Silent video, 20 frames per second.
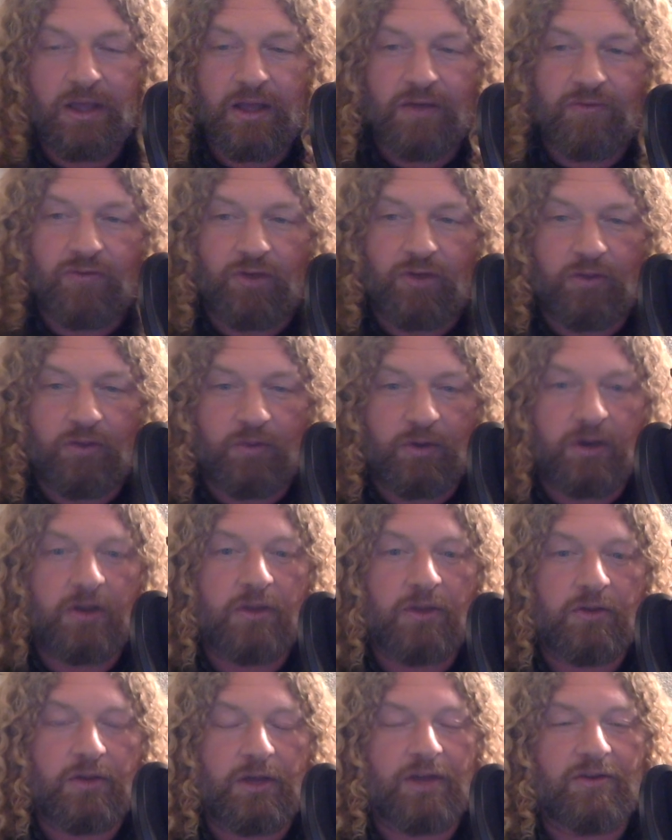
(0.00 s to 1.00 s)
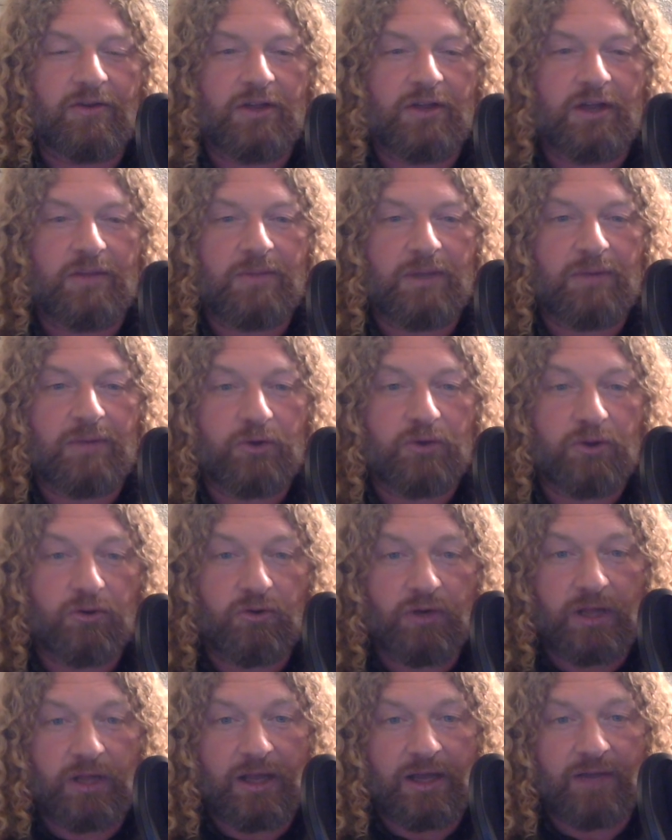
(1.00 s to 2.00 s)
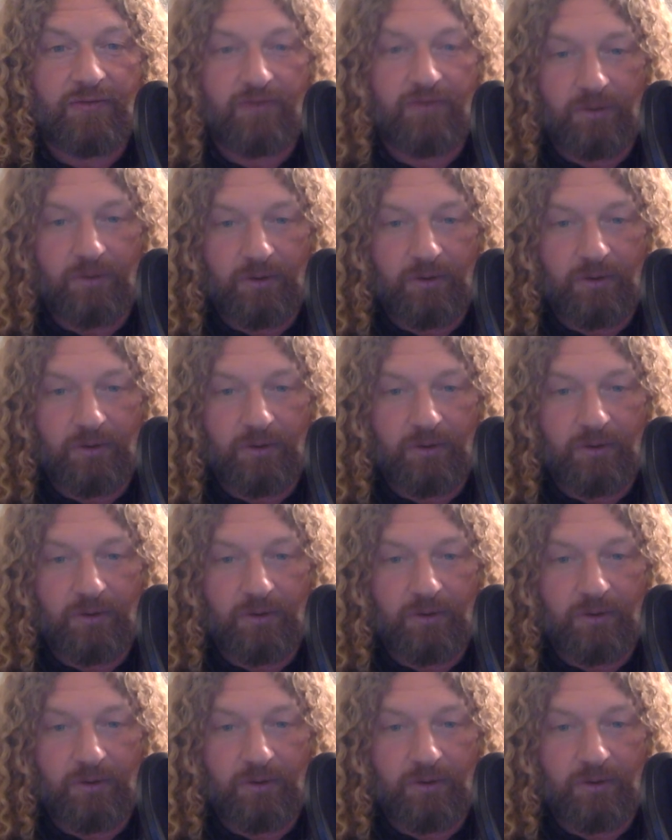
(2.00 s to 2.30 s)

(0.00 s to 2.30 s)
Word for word: volume one, that campaign will go live